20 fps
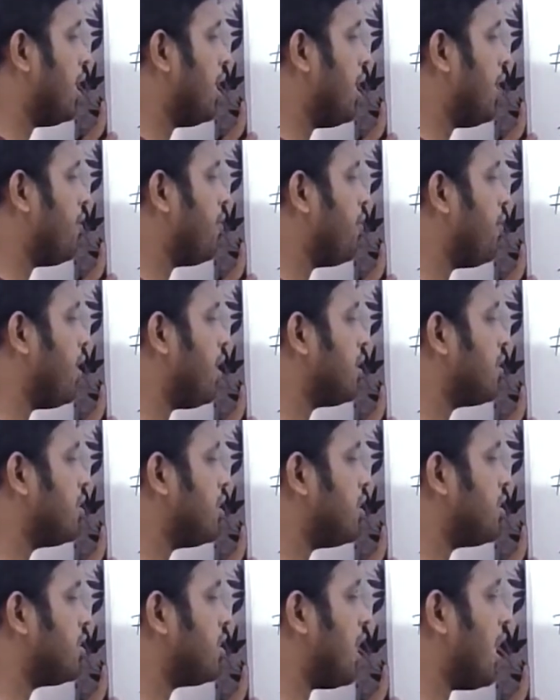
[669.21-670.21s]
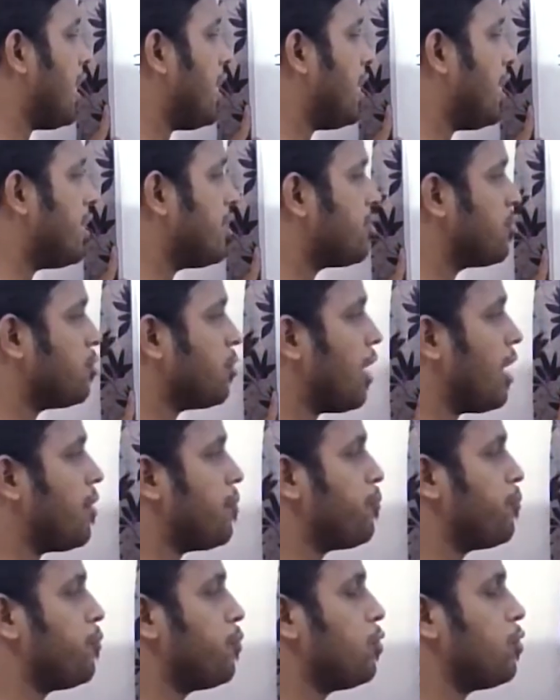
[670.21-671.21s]
Fx is sin x, so I
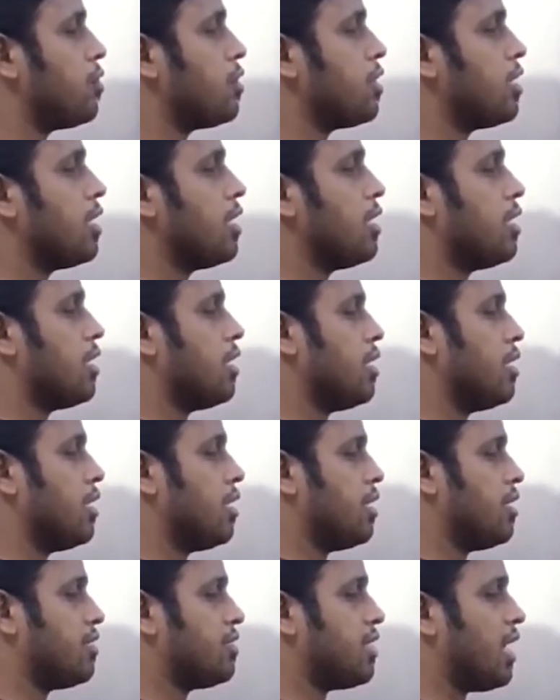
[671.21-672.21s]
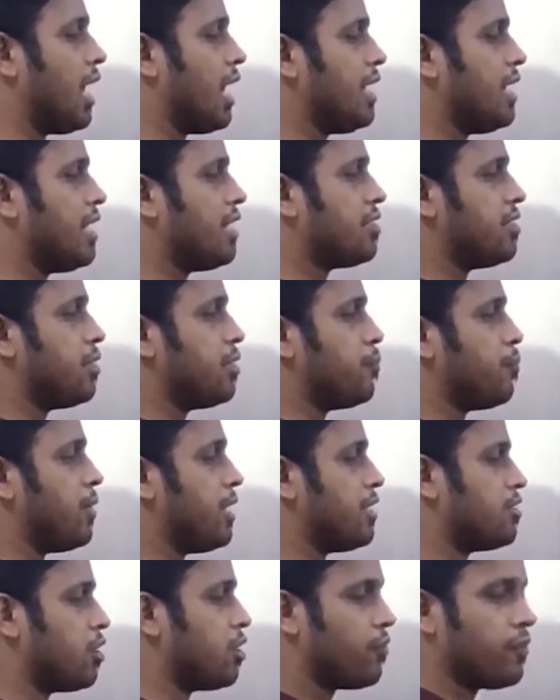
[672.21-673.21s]
have put sin x in
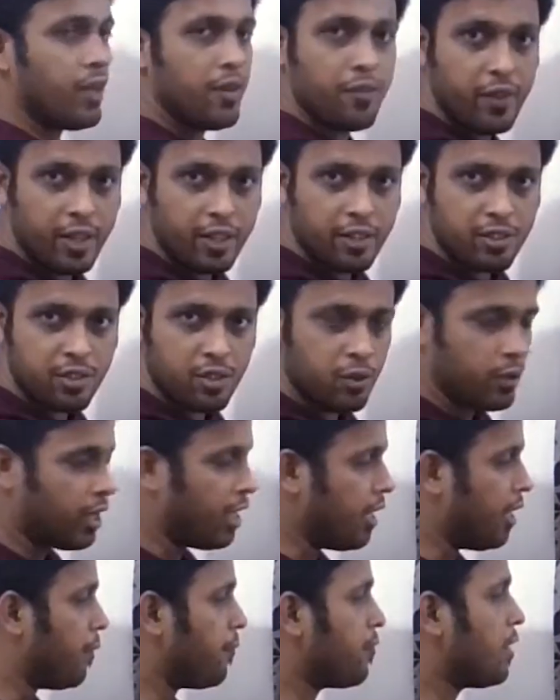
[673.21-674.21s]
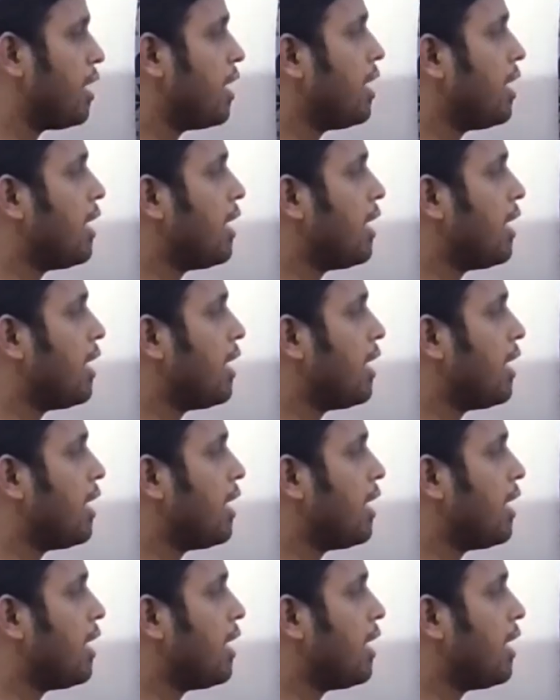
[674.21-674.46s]
place of fx. Okay.